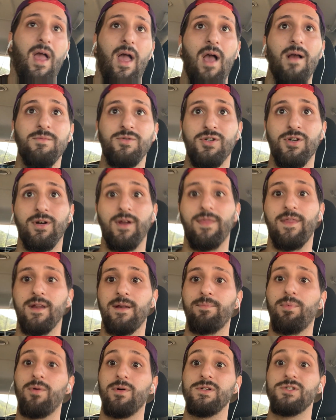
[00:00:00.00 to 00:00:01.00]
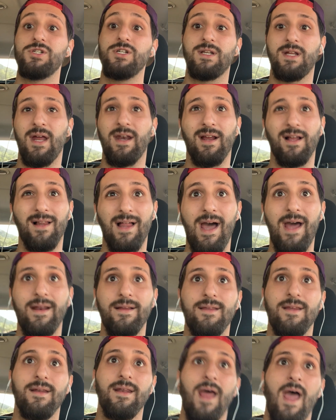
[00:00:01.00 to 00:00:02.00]
I'm sure at this point she's kind of glad it
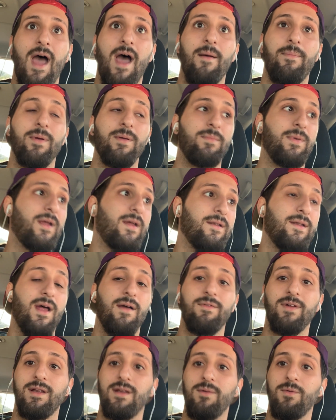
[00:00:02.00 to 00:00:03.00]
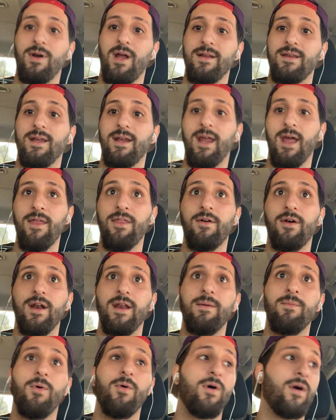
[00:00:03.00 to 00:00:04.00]
didn't happen, because obviously we're not together
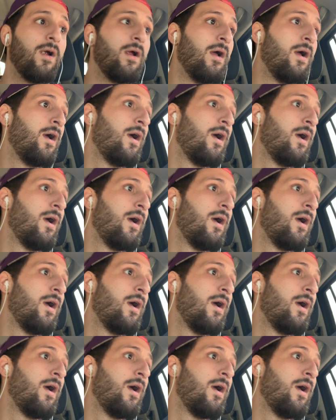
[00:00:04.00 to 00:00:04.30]
anymore.